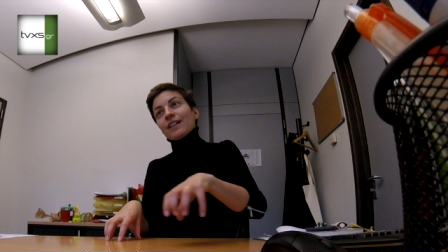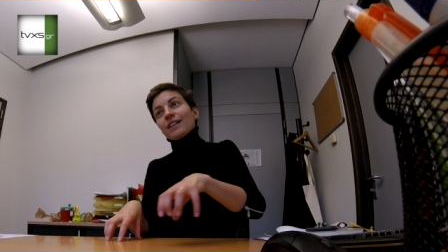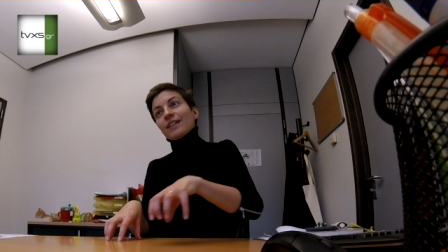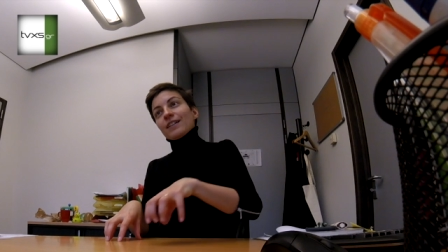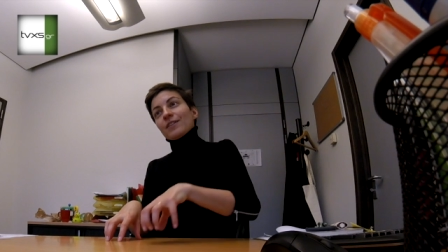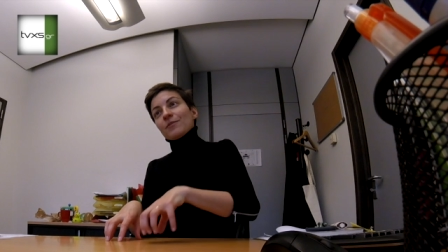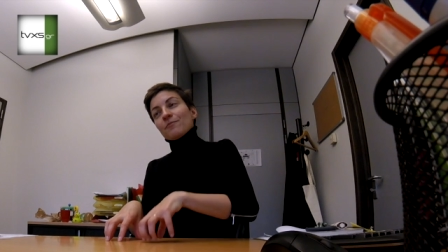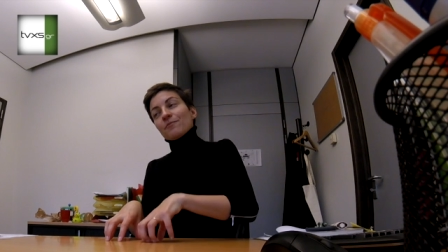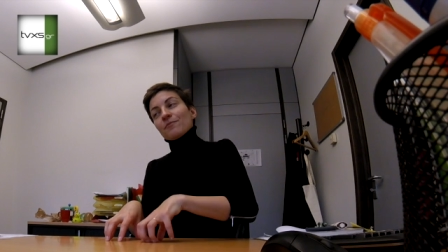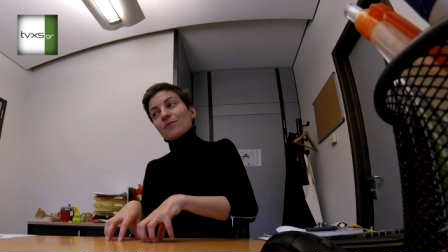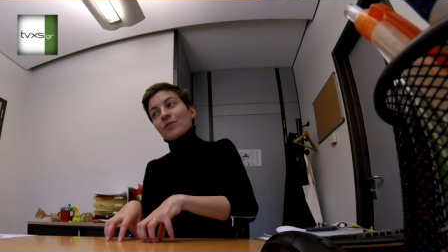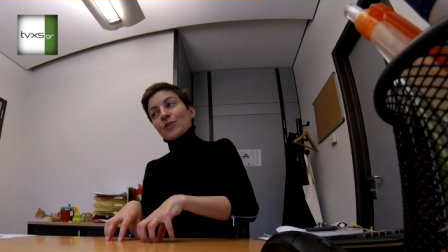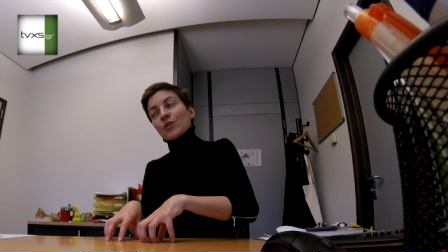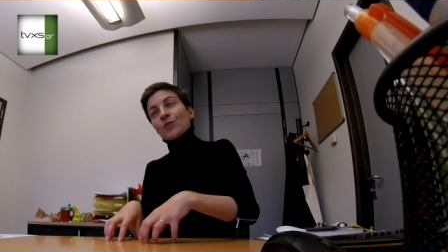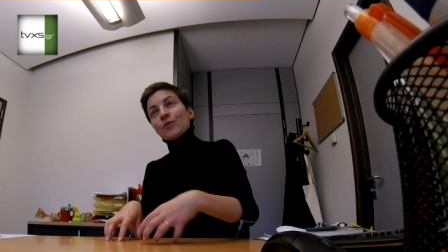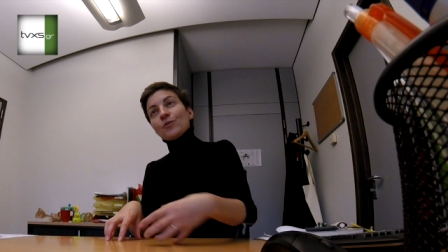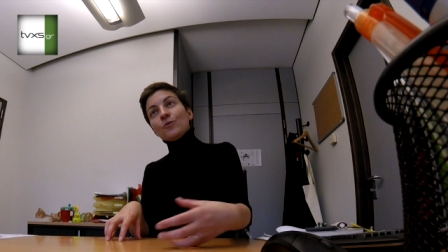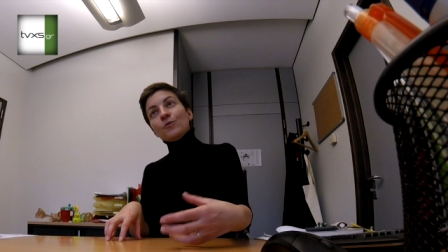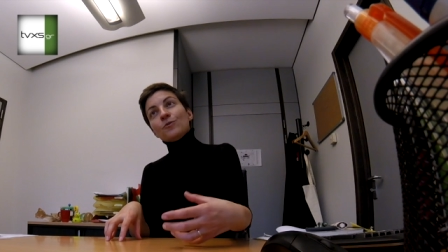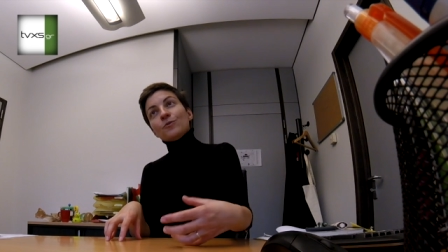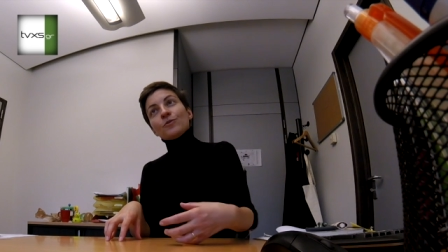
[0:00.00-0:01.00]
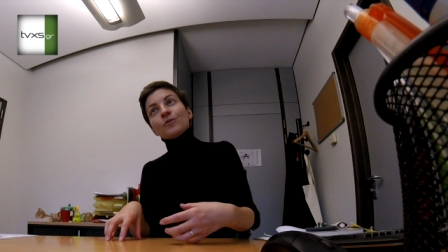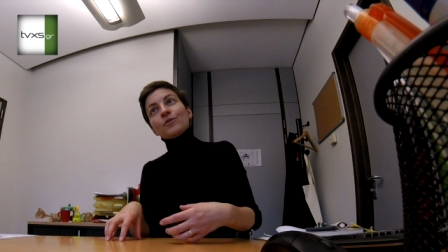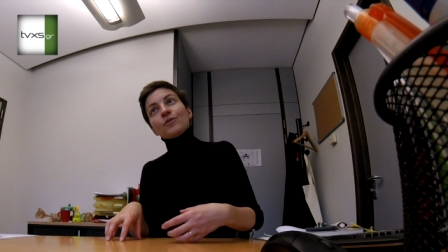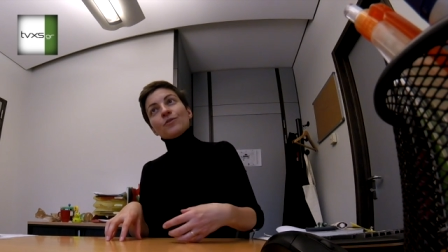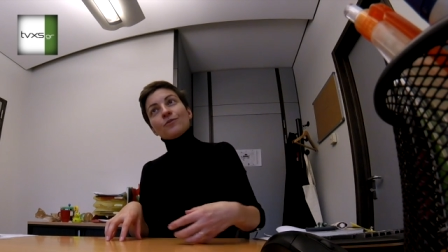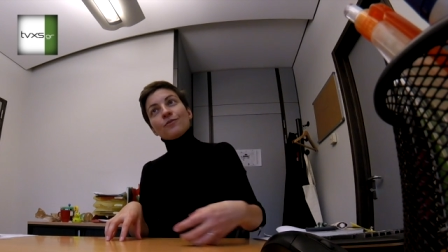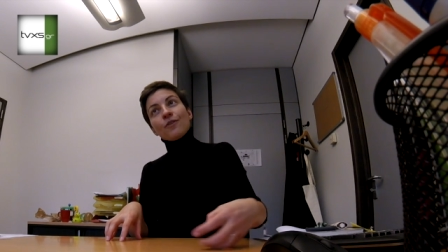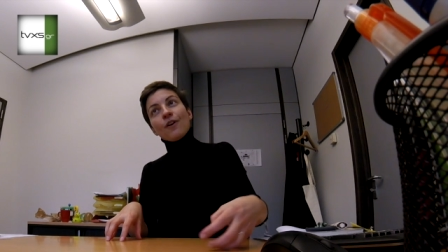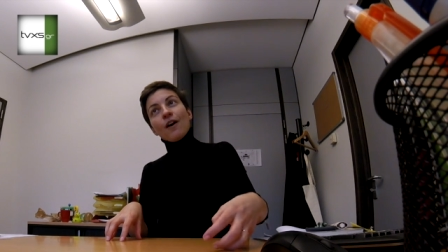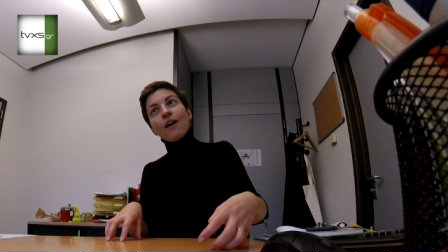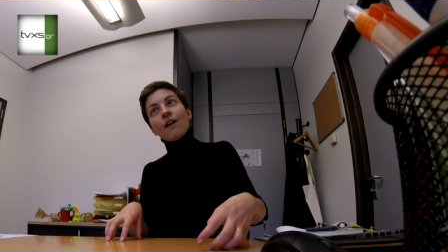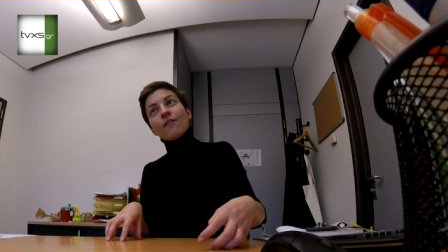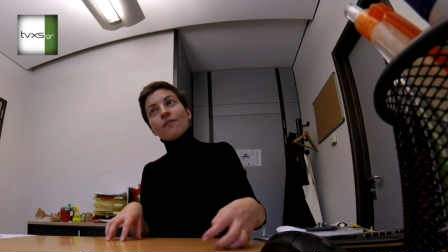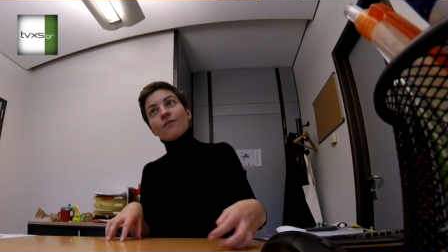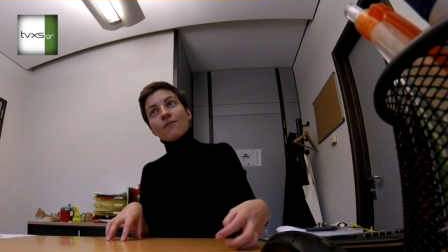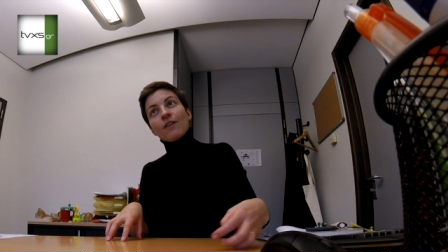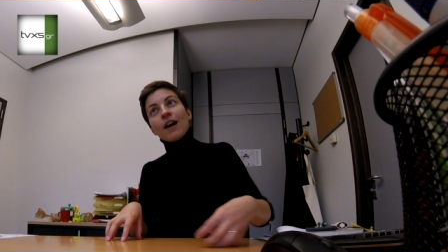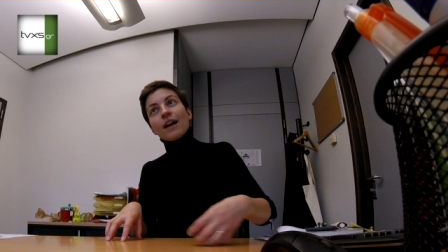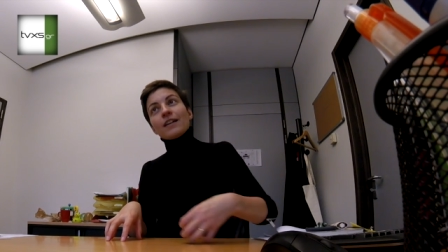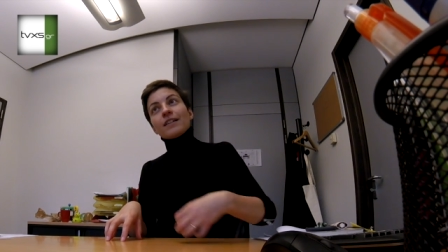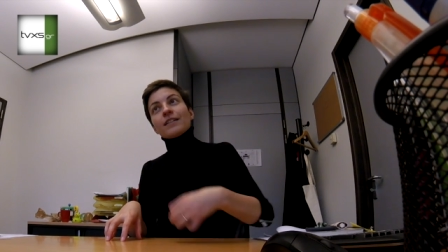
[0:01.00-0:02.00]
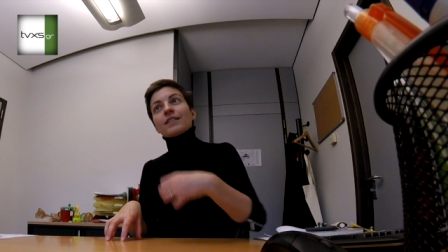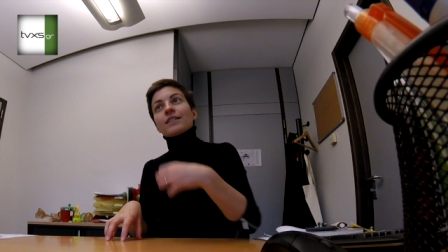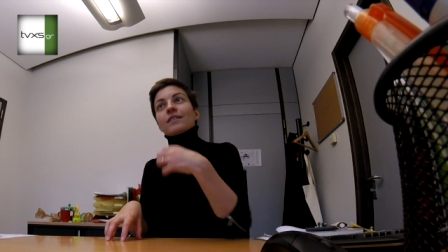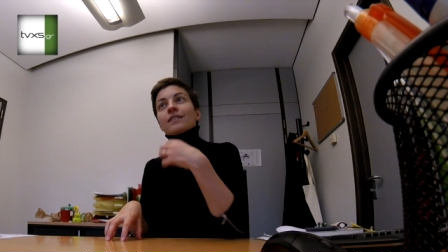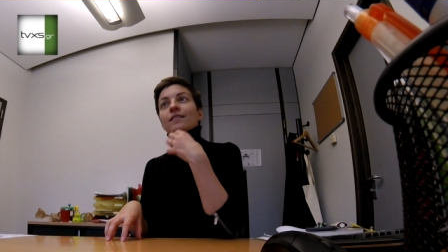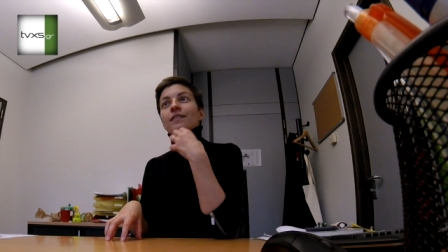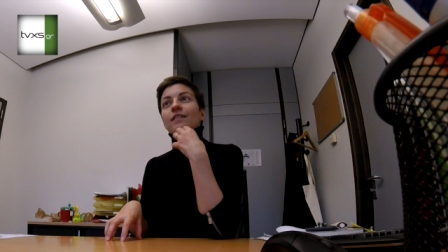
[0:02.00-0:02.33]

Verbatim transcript: um, to the far right